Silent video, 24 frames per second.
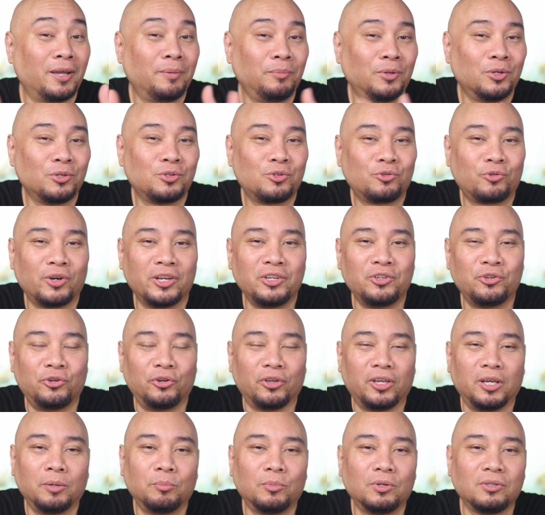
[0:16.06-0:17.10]
am no stranger to
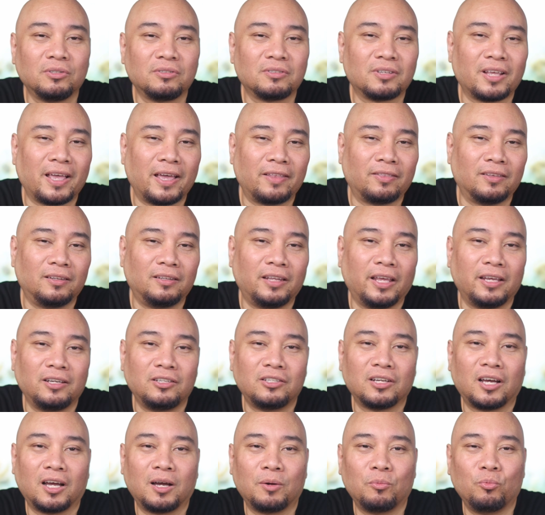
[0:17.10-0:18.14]
gimbals. At the day
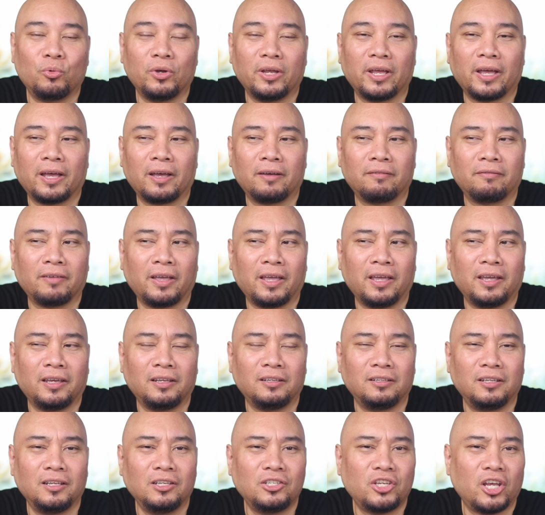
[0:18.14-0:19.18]
job, we have a
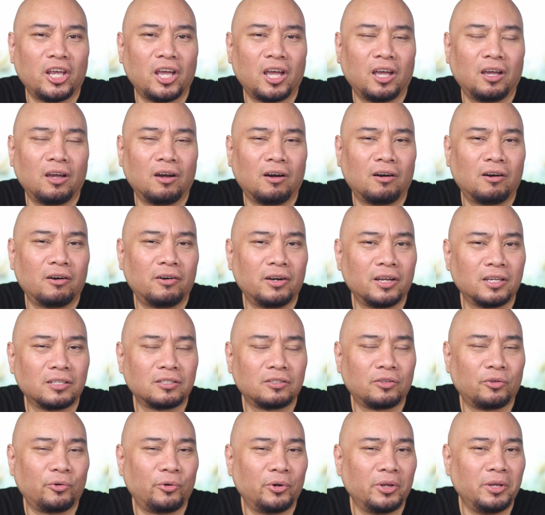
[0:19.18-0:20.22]
DJI
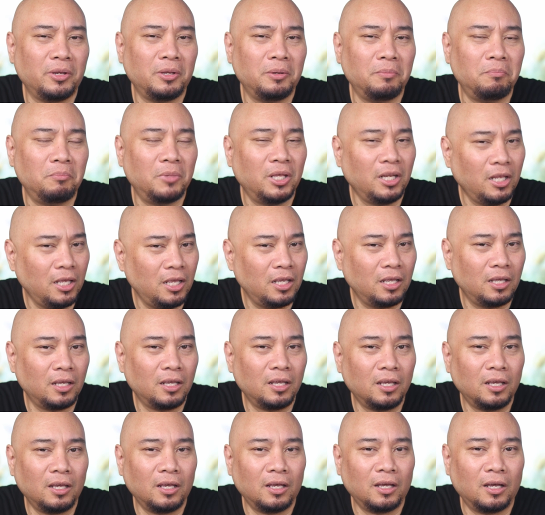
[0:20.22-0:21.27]
RS3 Mini.
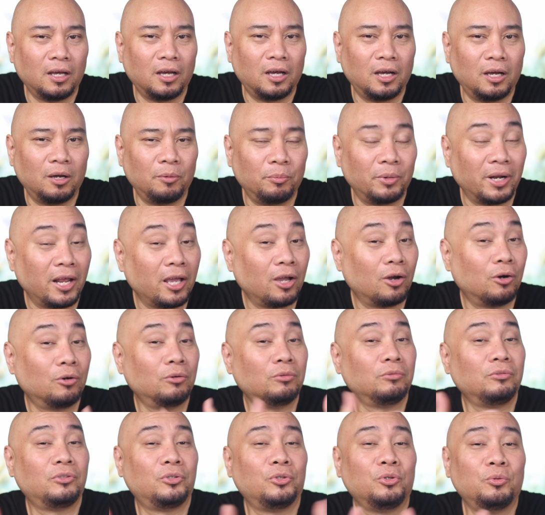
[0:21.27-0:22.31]
And I
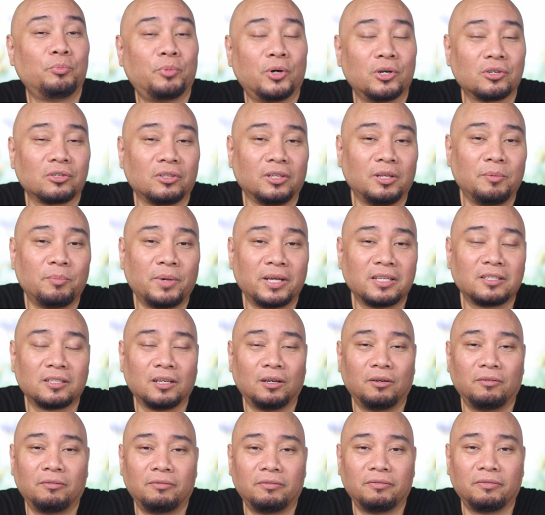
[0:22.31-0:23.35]
own two personally
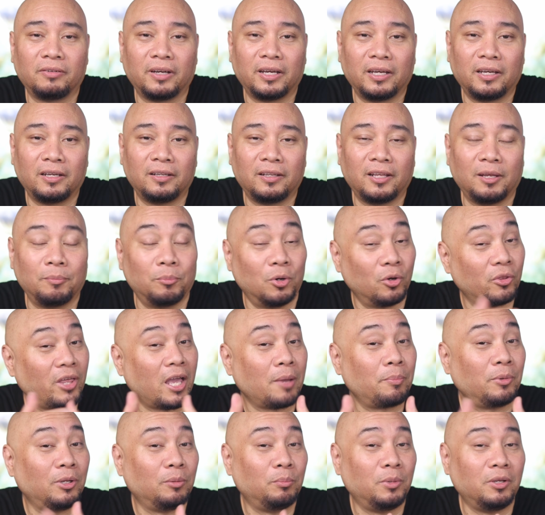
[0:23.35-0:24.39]
myself, and they both
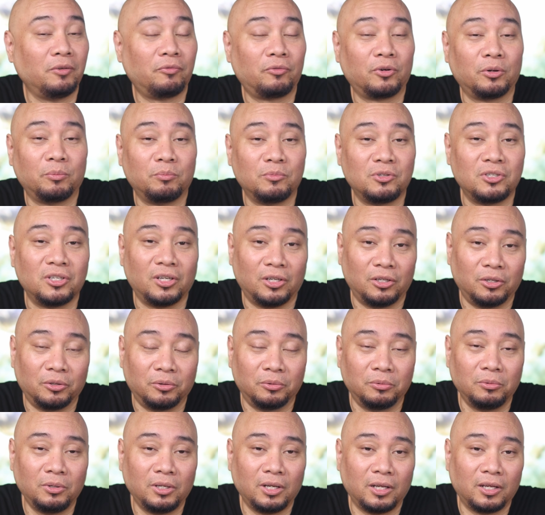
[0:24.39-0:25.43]
happen to be from
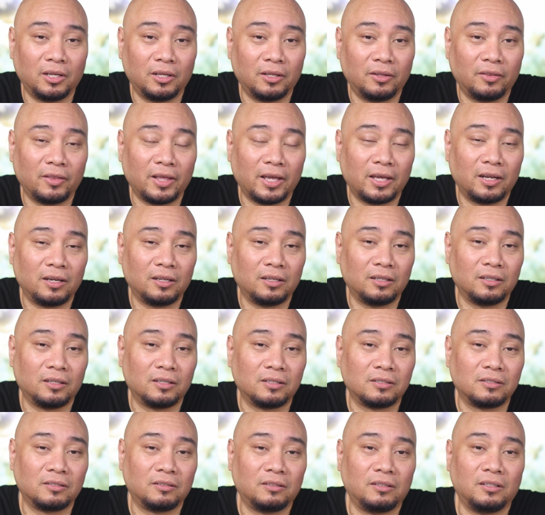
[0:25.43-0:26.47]
ZHIYUN, and that
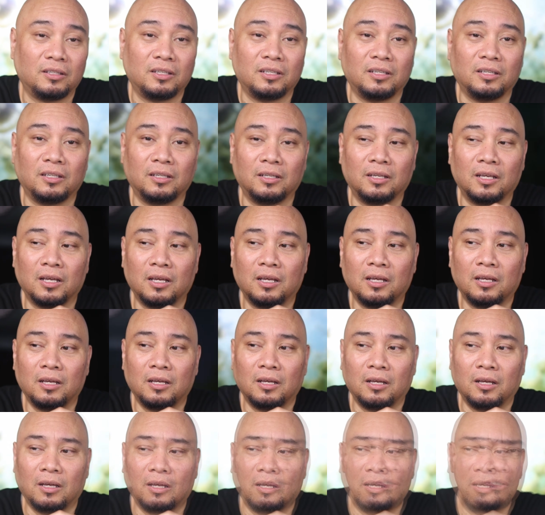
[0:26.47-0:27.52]
is the
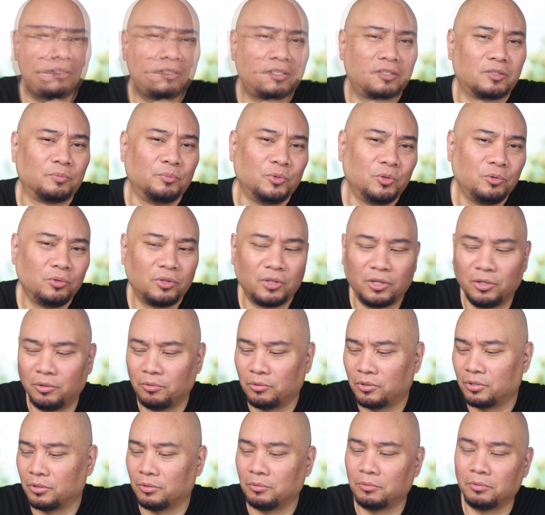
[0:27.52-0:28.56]
Smooth
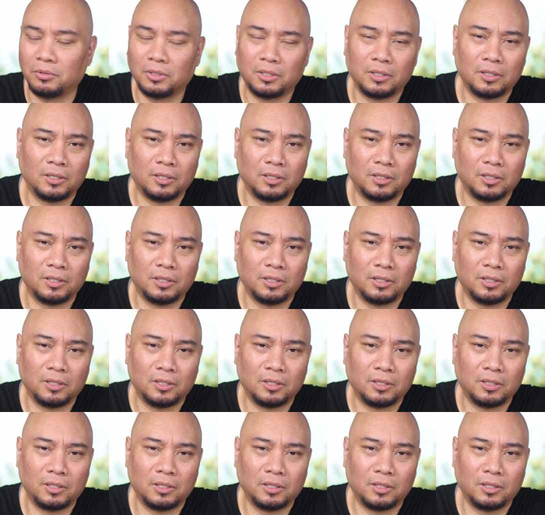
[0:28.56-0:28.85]
Q2,